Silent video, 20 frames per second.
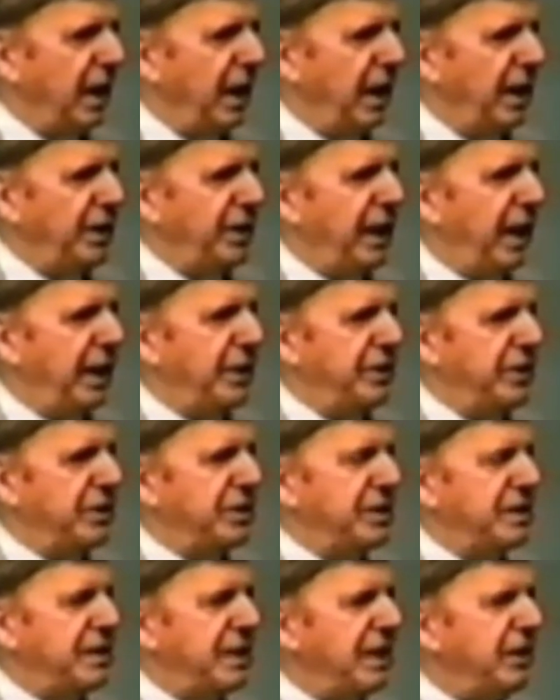and our
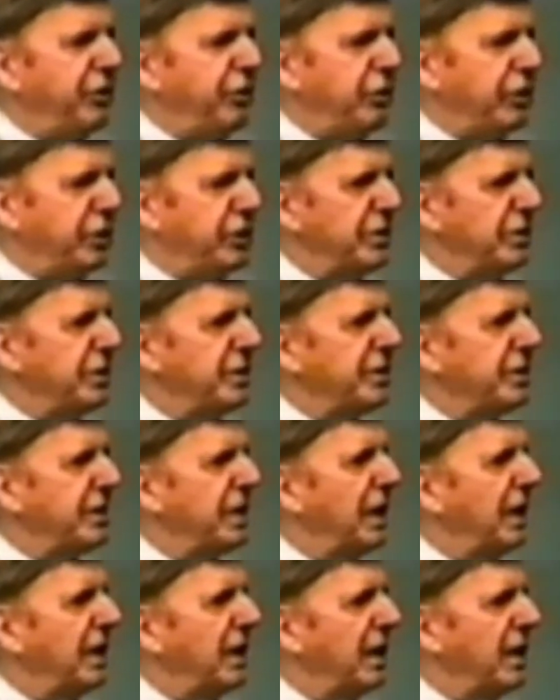decisions
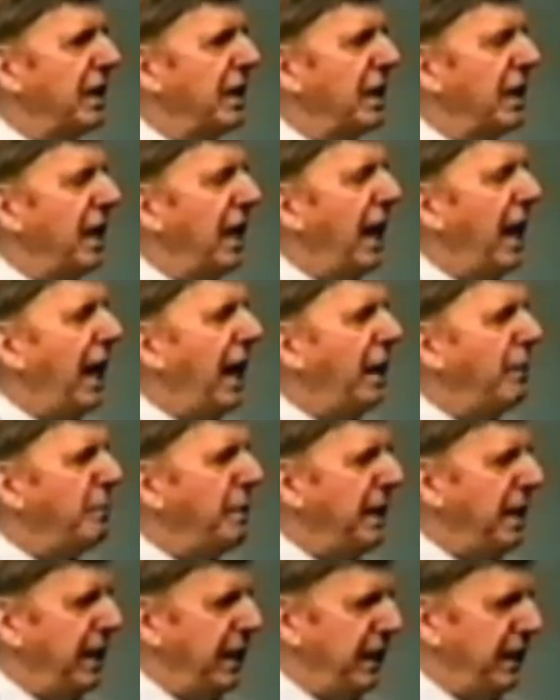are
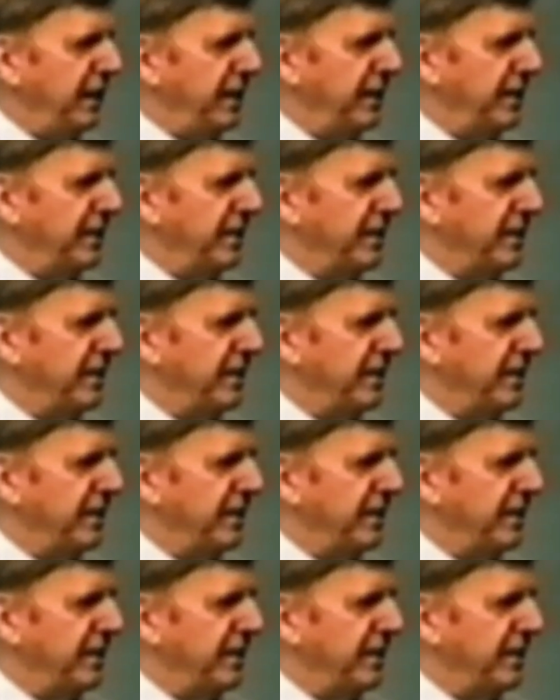made.